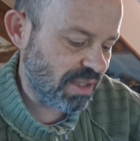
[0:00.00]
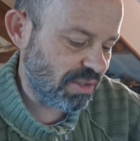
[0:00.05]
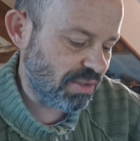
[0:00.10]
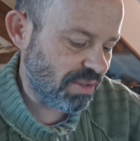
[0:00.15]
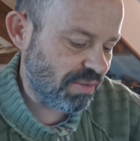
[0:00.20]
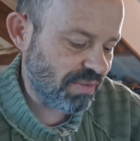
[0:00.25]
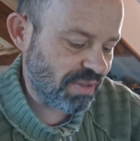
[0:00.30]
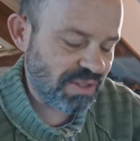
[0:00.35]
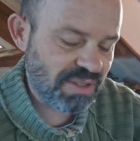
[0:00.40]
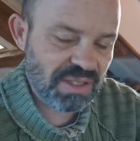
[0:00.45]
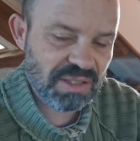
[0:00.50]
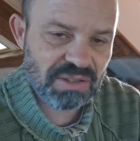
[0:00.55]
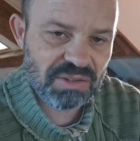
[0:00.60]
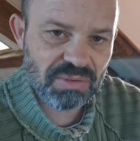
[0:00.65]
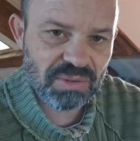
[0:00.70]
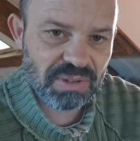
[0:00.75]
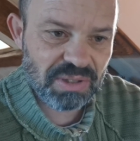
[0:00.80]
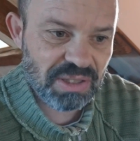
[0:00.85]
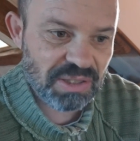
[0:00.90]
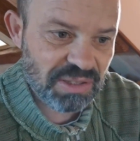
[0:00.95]
and you have access
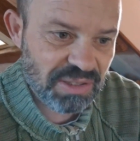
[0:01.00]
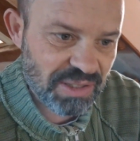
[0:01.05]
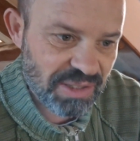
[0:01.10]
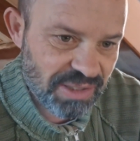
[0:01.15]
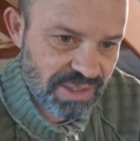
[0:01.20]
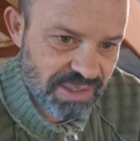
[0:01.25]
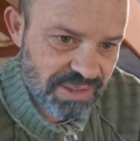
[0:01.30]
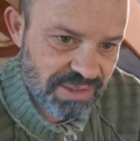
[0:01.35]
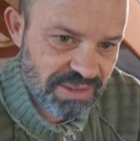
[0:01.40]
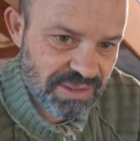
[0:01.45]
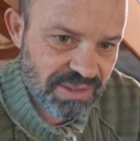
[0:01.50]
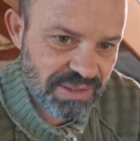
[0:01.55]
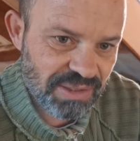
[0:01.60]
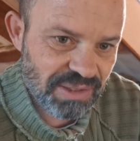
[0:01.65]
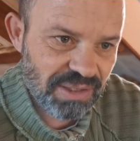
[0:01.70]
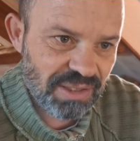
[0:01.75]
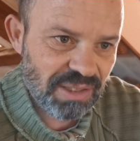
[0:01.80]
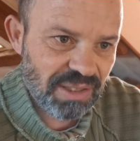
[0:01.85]
to an internet